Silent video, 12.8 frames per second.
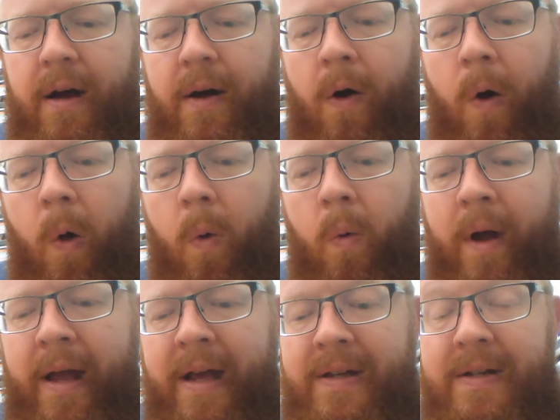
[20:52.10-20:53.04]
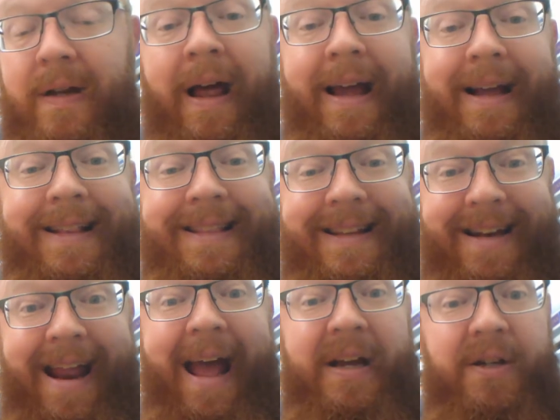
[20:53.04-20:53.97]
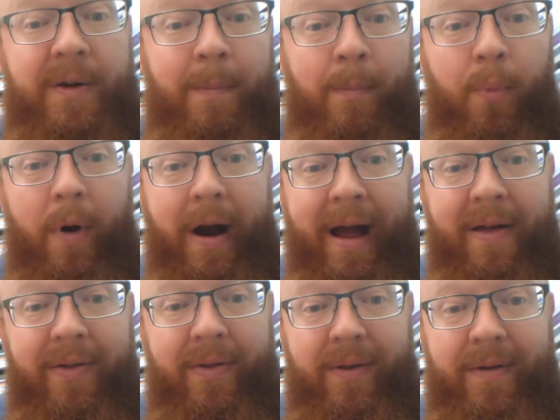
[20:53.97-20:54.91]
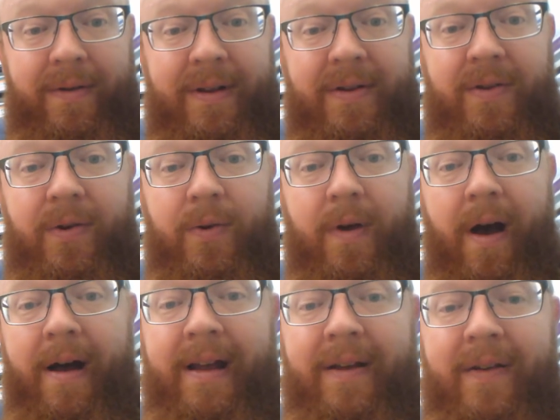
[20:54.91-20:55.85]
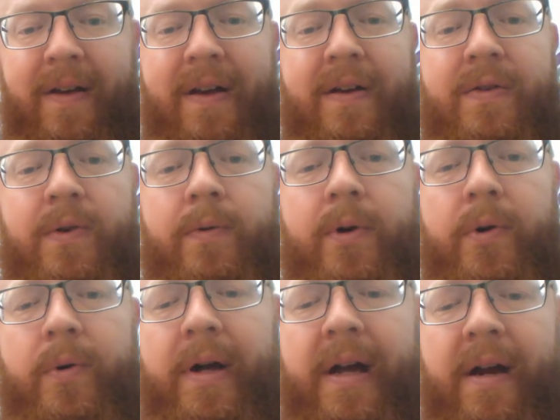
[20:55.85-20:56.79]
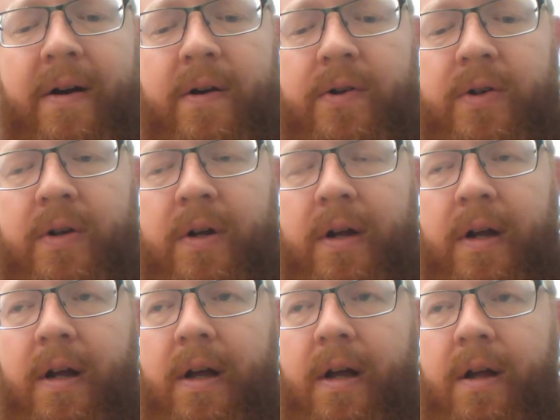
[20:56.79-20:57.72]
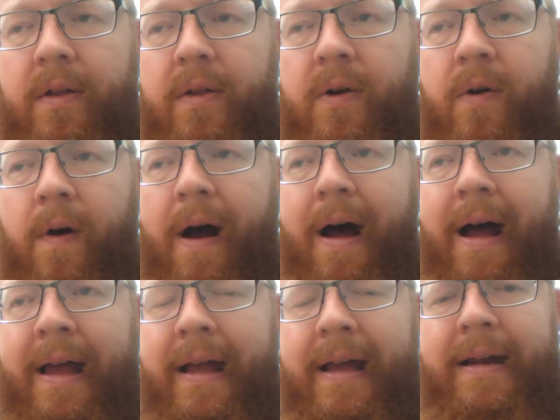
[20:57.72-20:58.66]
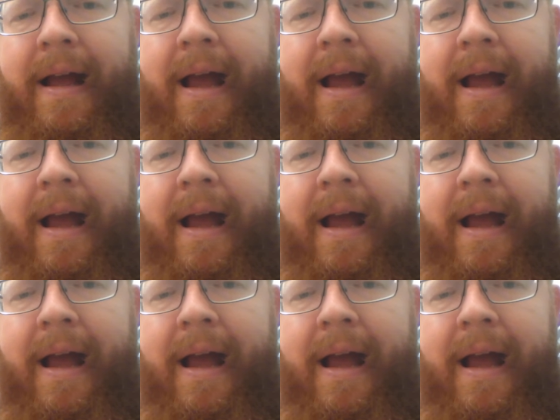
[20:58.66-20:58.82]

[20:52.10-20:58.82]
always like the next breath. This is who God is. He is the one who hears the cry and